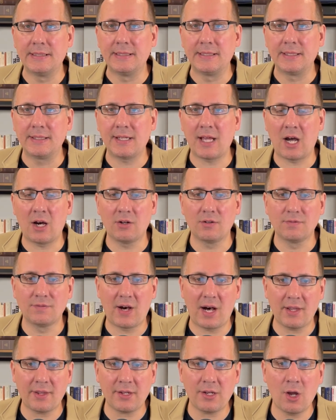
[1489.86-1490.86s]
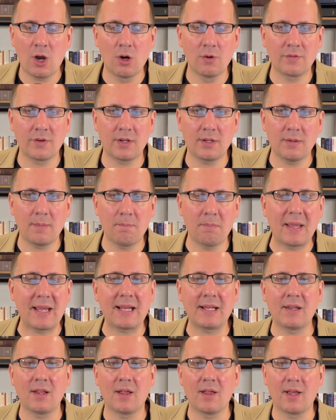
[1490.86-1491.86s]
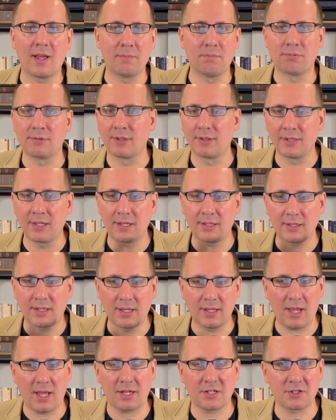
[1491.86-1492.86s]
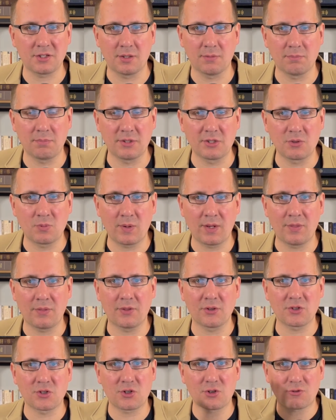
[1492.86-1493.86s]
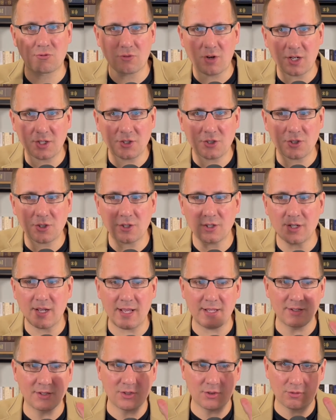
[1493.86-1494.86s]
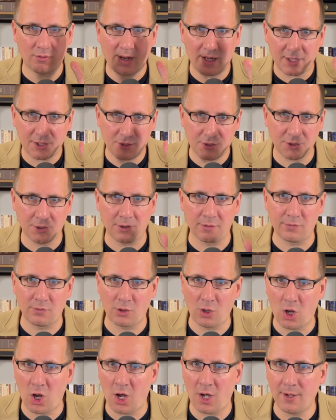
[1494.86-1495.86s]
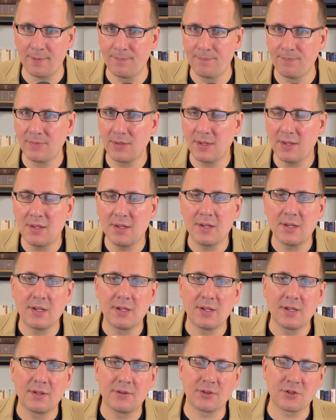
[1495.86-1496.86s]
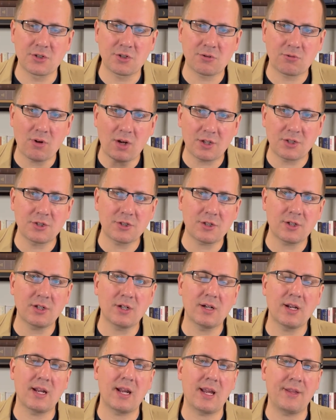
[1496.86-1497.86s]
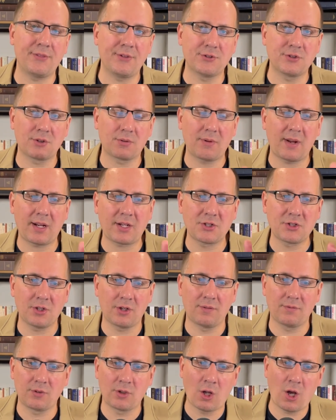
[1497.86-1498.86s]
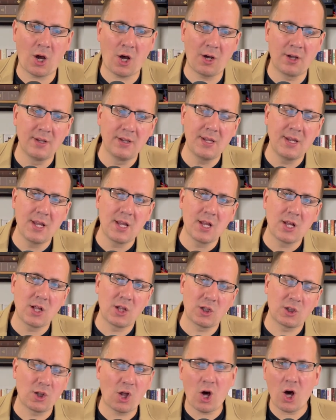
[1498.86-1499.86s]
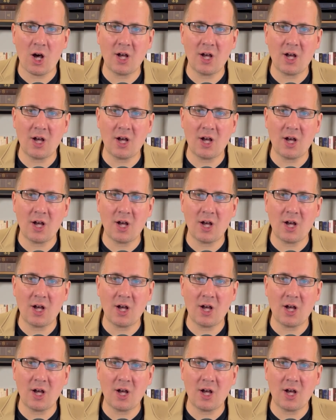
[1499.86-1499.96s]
Now, Vollenhoven made a brilliant connection between the structure and direction of law. the structure and the direction of law. Law